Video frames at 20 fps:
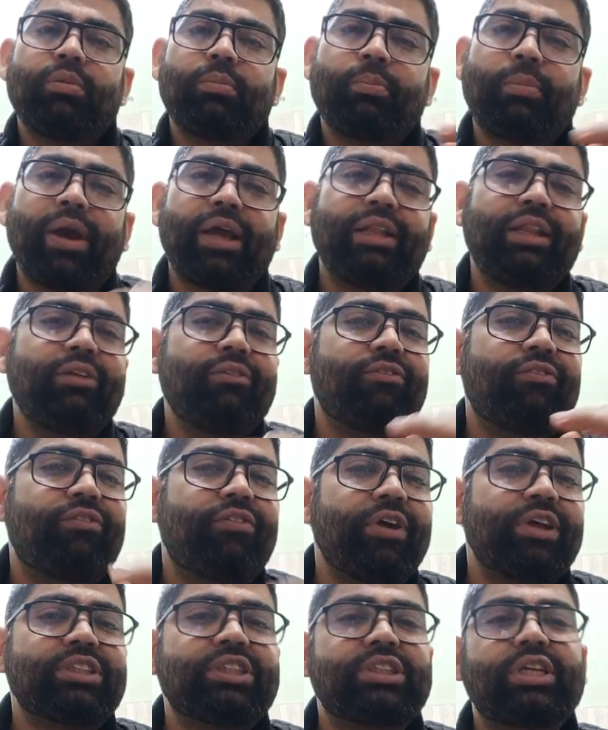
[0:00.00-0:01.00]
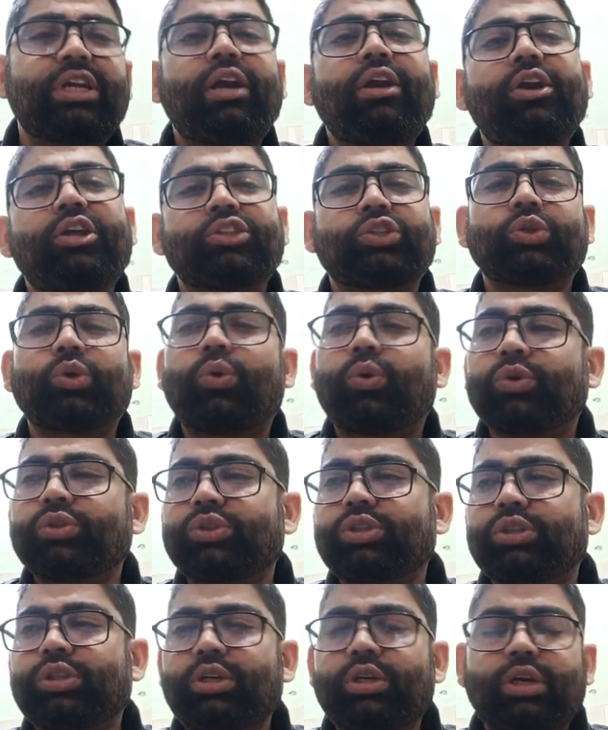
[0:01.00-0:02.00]
by the Western
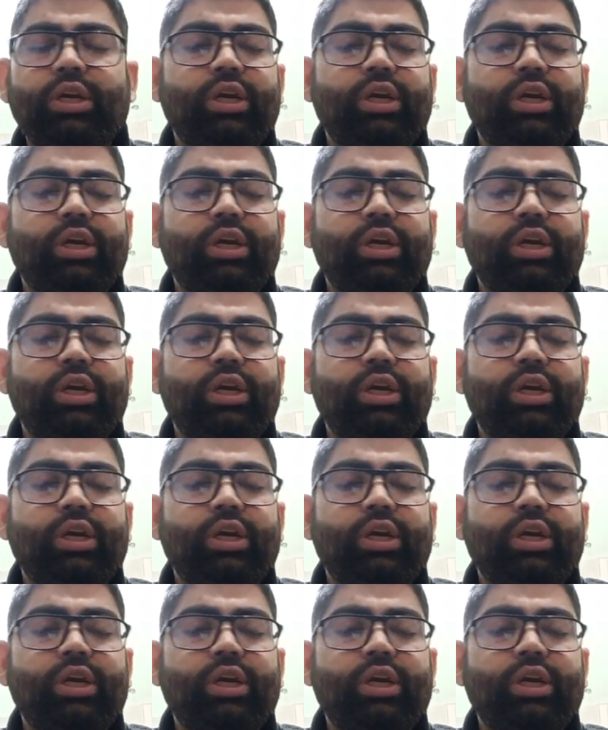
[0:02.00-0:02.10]
discourse.